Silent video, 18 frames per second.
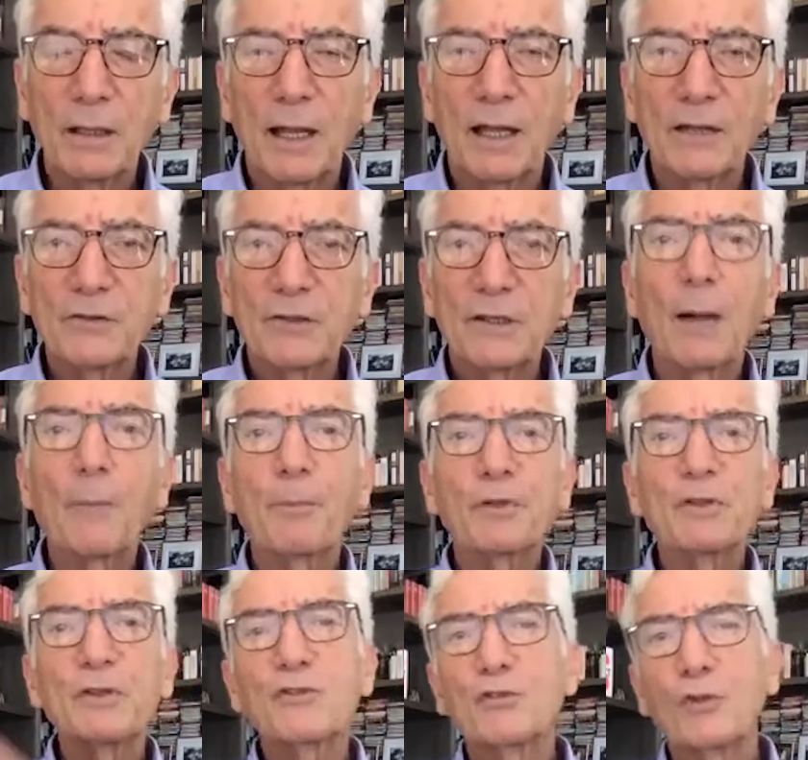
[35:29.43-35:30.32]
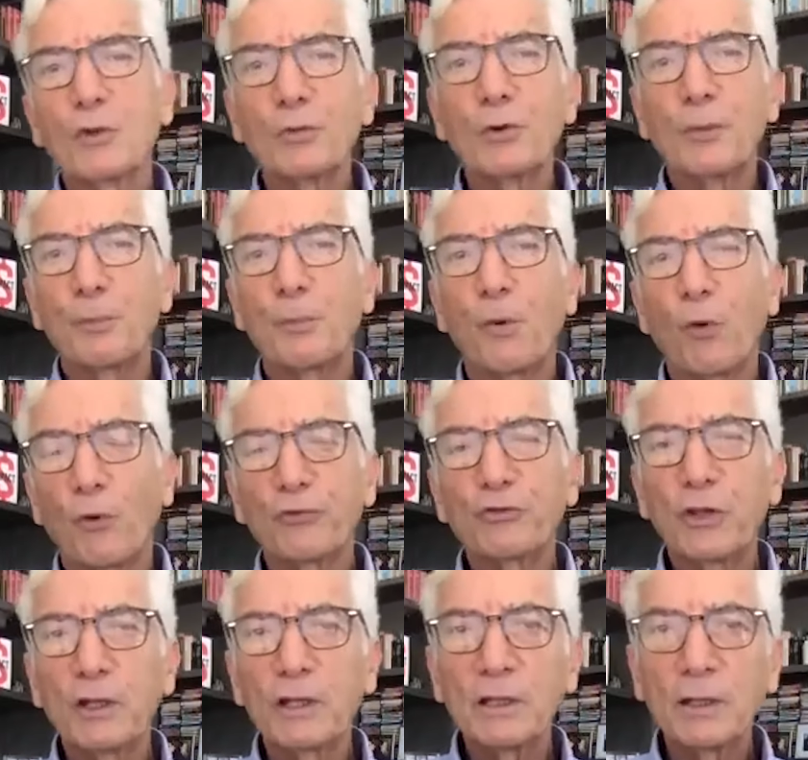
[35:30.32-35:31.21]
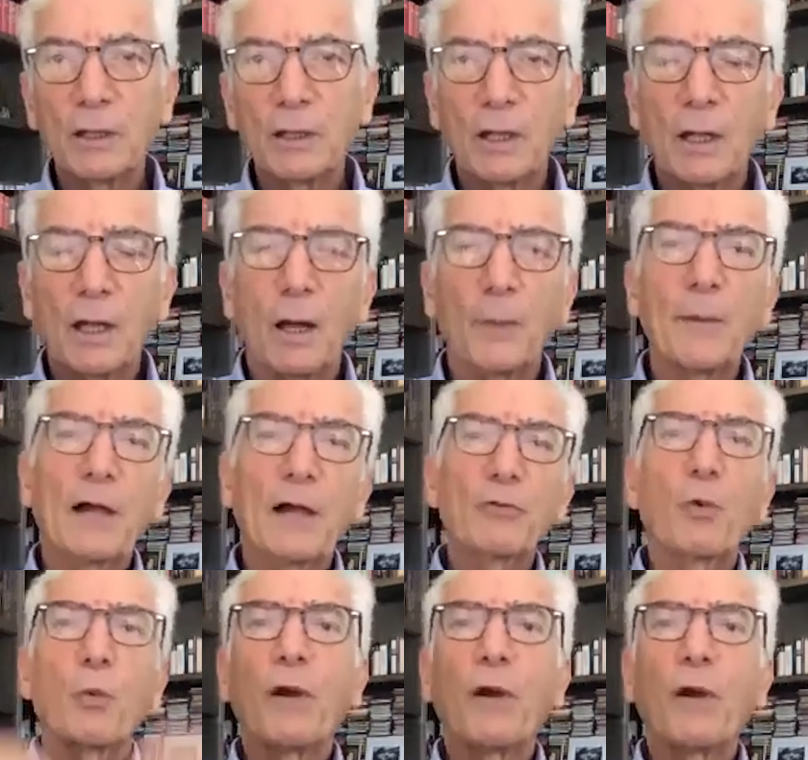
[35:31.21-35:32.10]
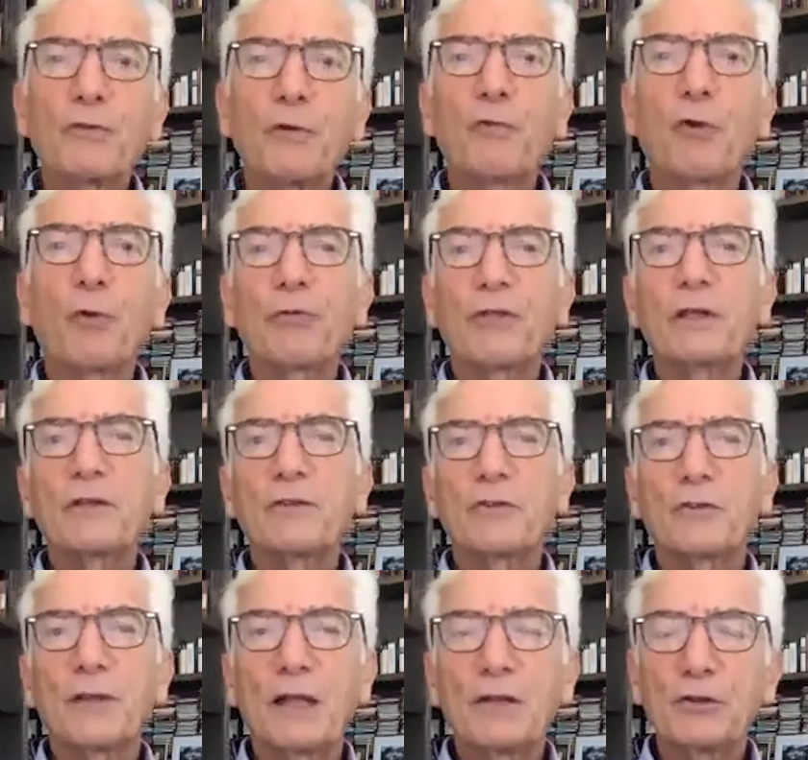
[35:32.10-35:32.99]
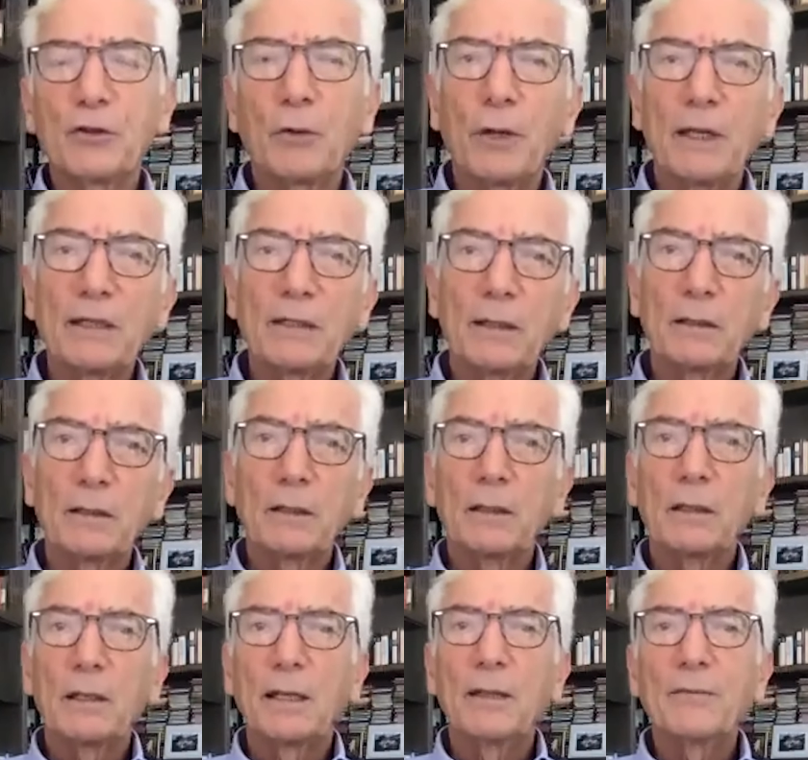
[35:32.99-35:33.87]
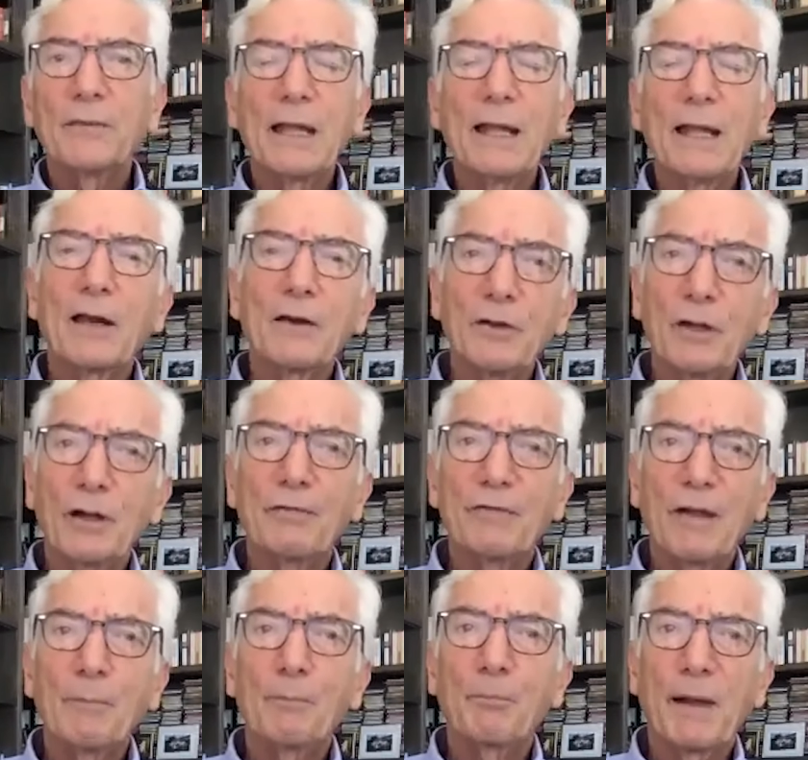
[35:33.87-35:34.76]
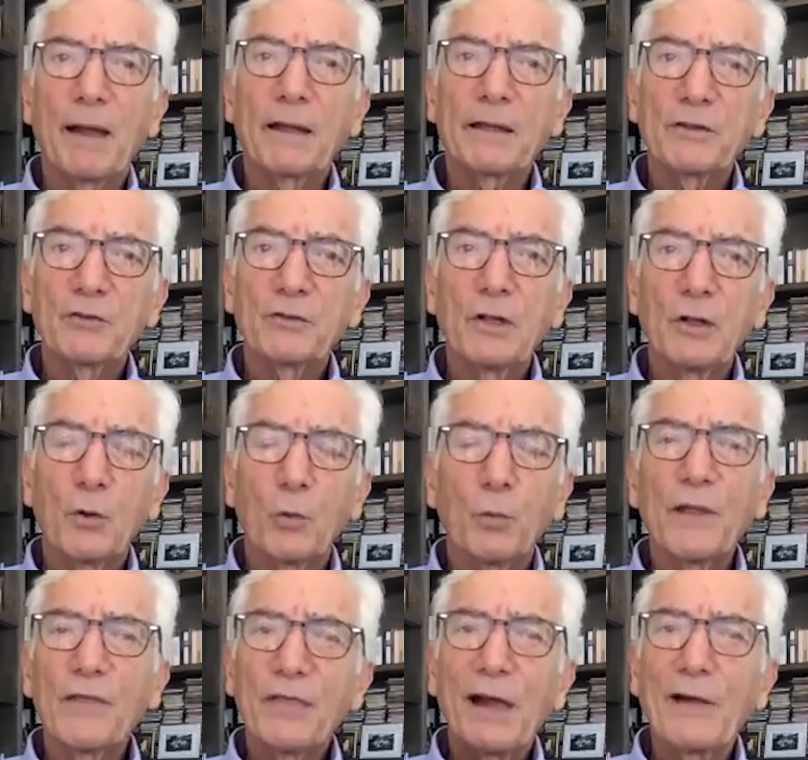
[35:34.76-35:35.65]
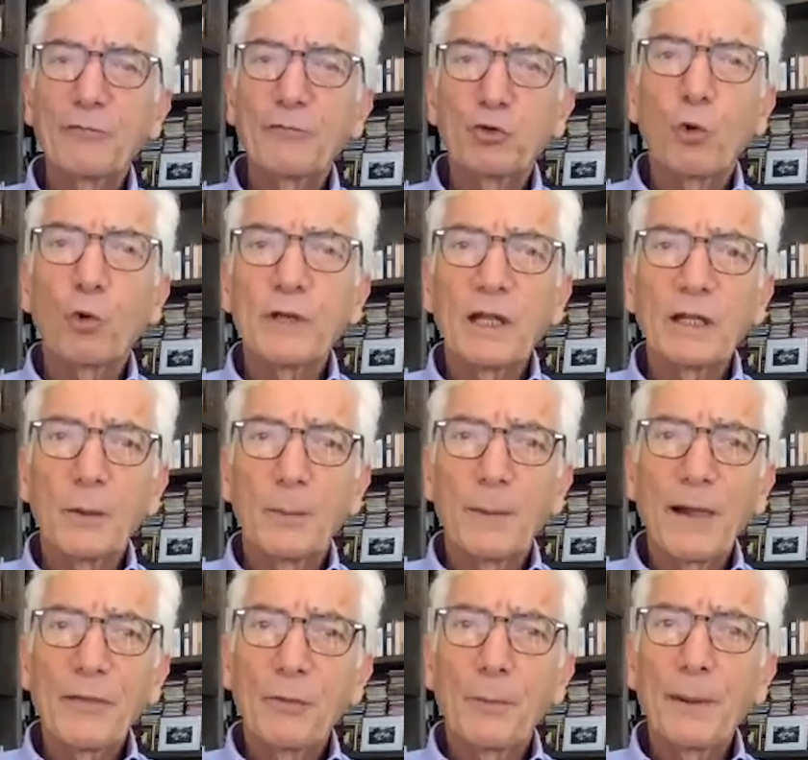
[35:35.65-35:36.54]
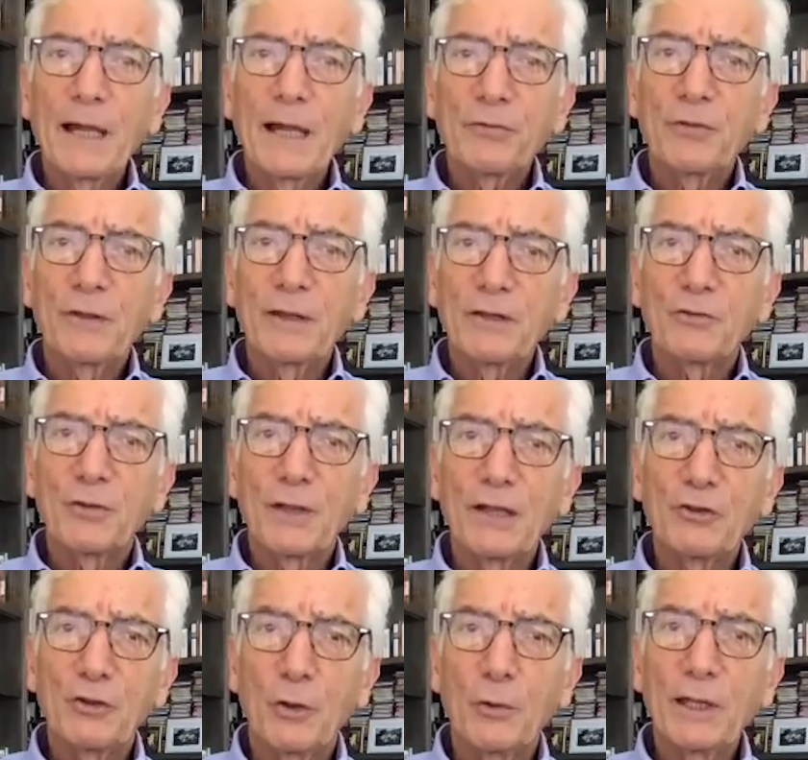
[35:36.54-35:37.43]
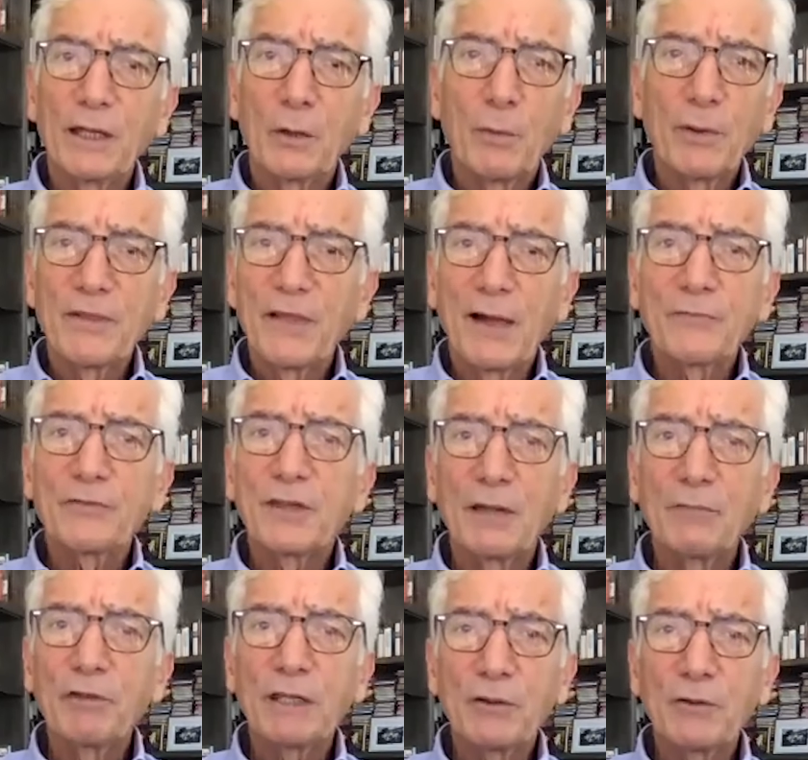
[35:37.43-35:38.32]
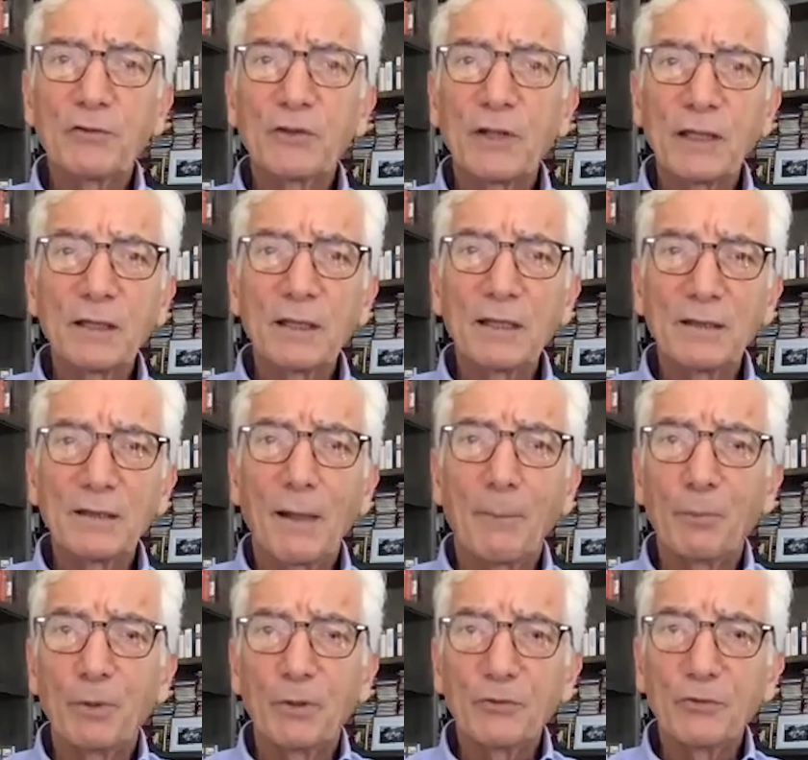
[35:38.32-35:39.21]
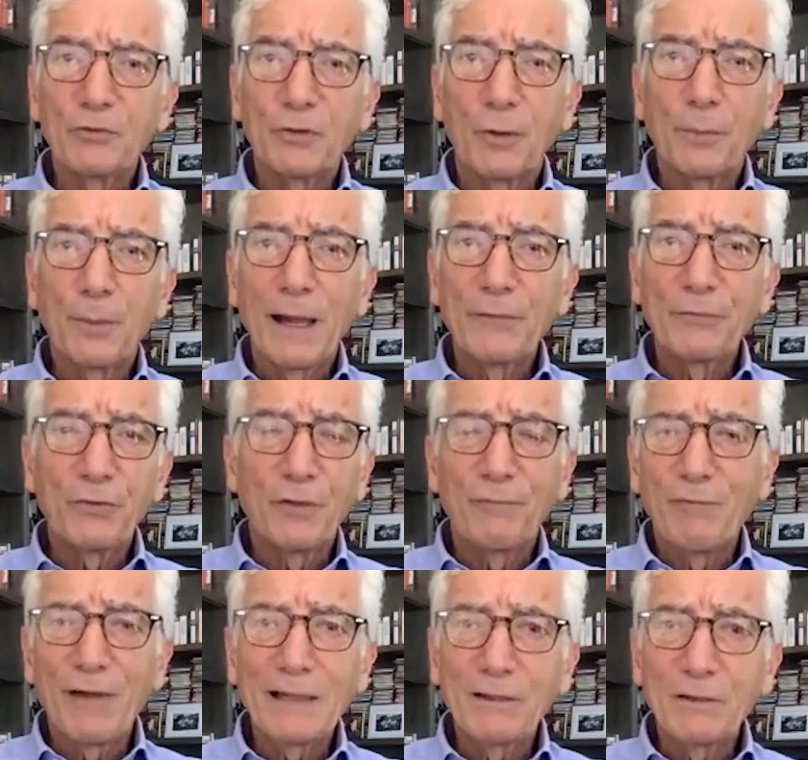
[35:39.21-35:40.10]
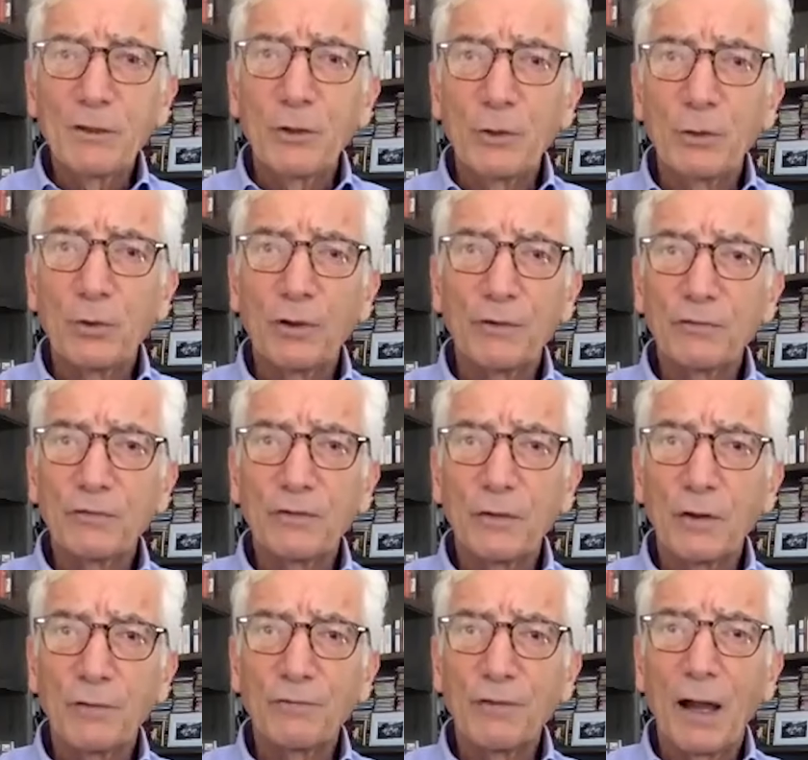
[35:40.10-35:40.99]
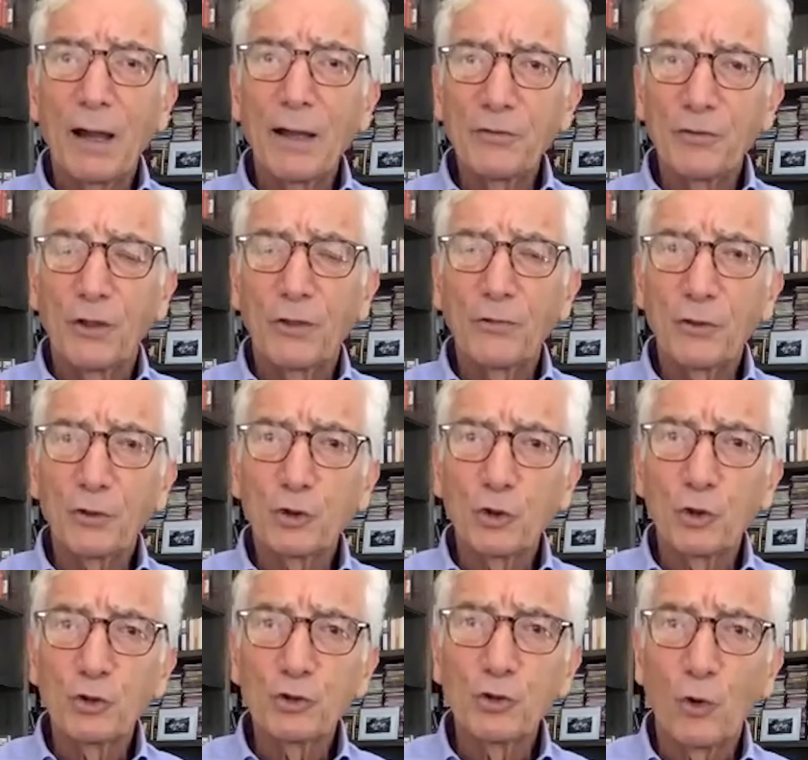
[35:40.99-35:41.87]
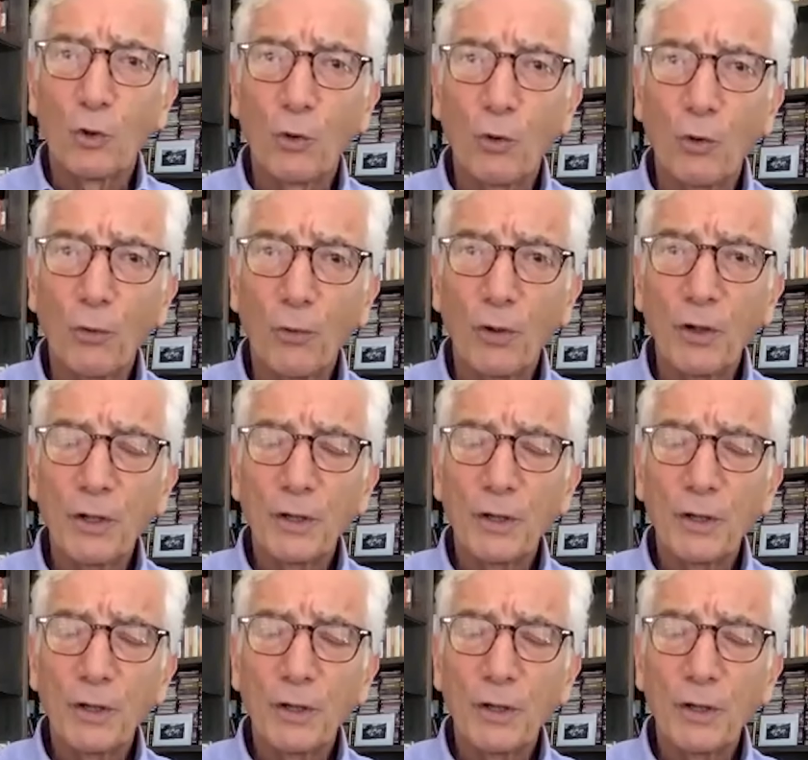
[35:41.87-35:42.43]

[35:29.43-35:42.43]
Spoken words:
and companies are reporting about the wonderful things they're doing in the area of impact without talking about the bad things they're doing and without giving us any numbers about the value of either the good or